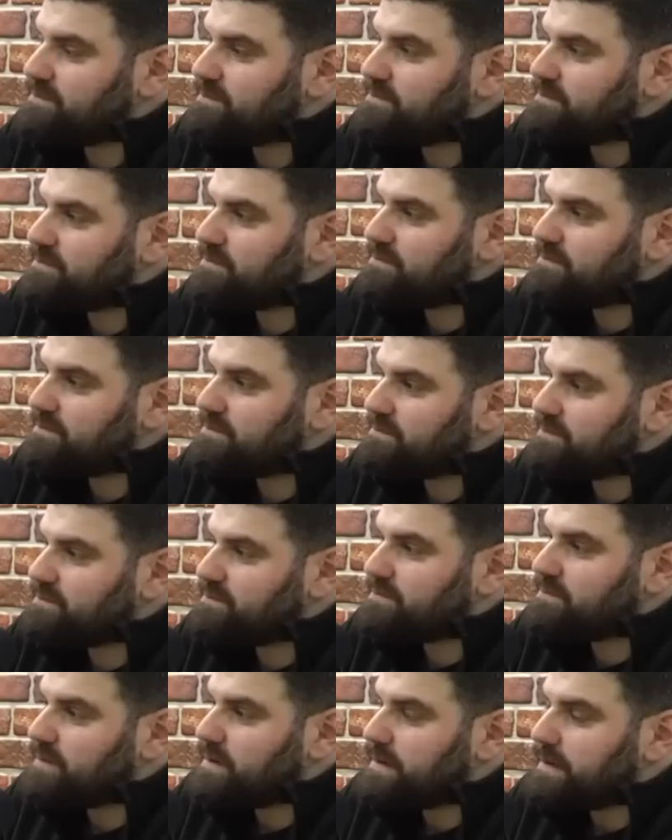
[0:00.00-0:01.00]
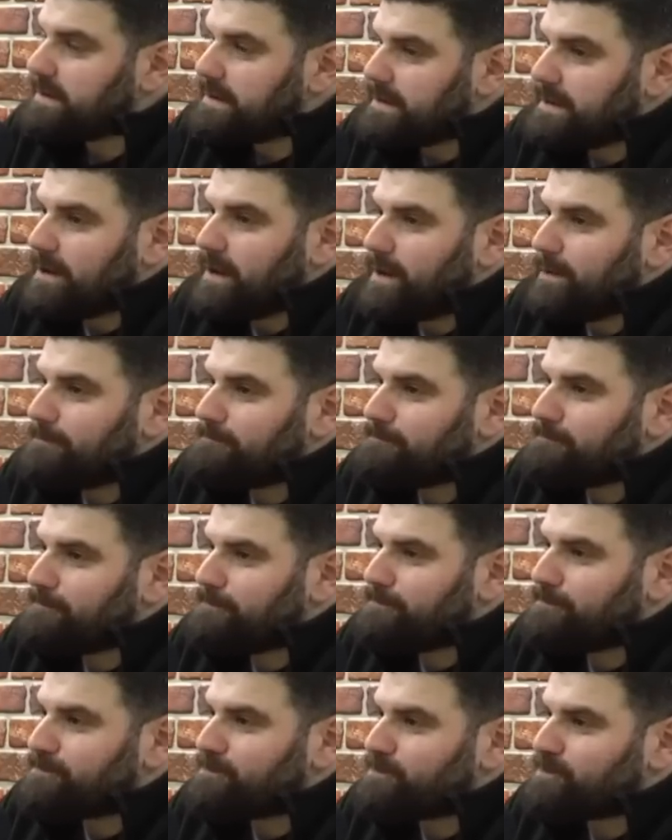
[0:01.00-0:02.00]

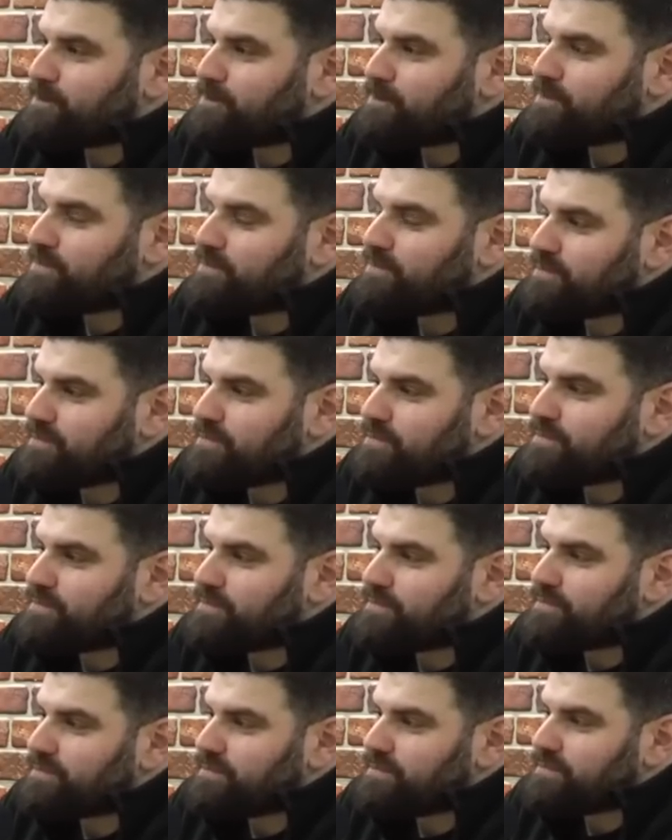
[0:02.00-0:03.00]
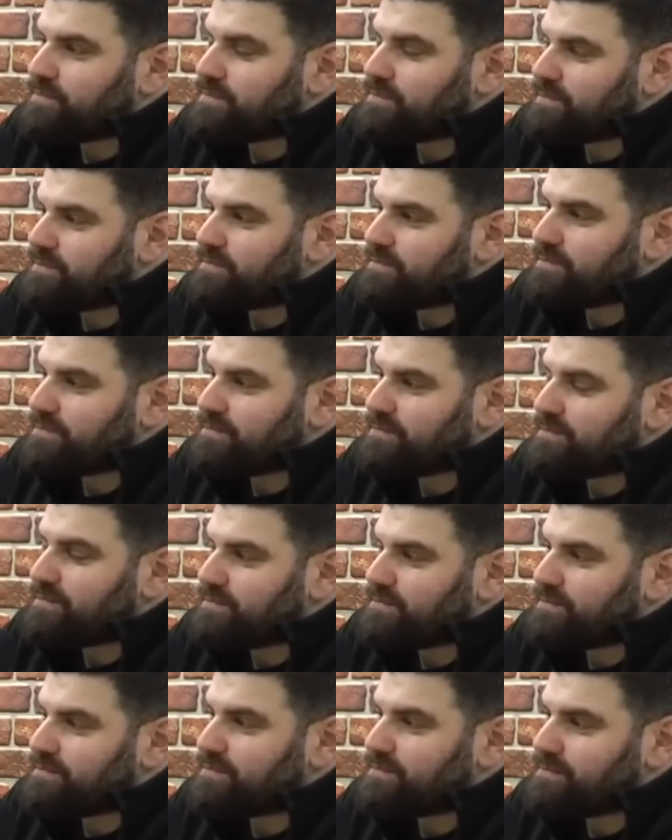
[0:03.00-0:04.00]

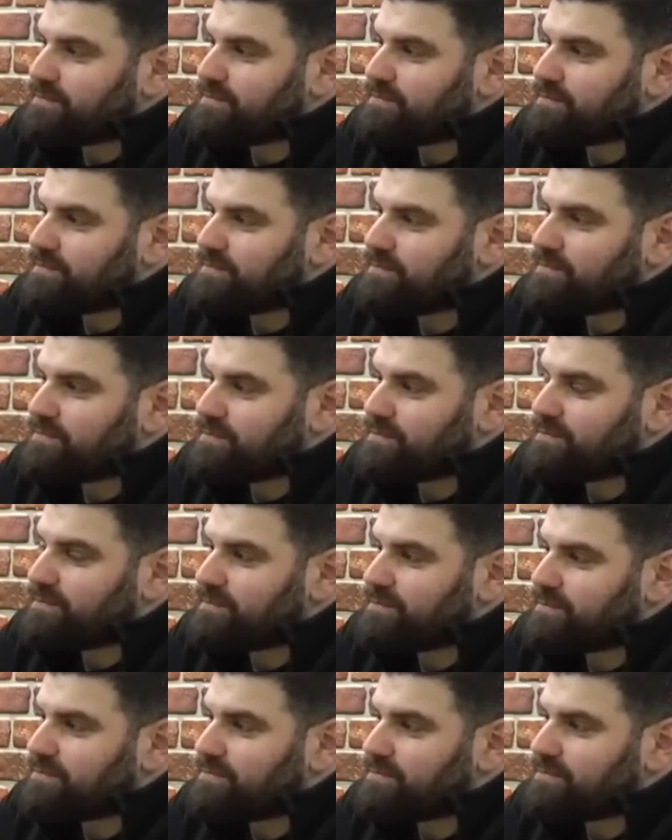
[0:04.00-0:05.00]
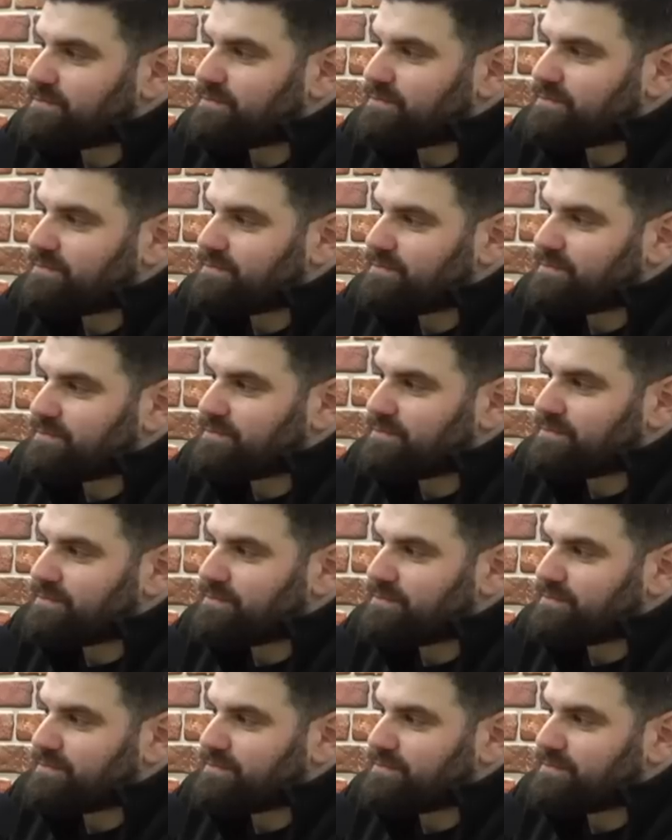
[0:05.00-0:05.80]
No words are spoken by the person on screen.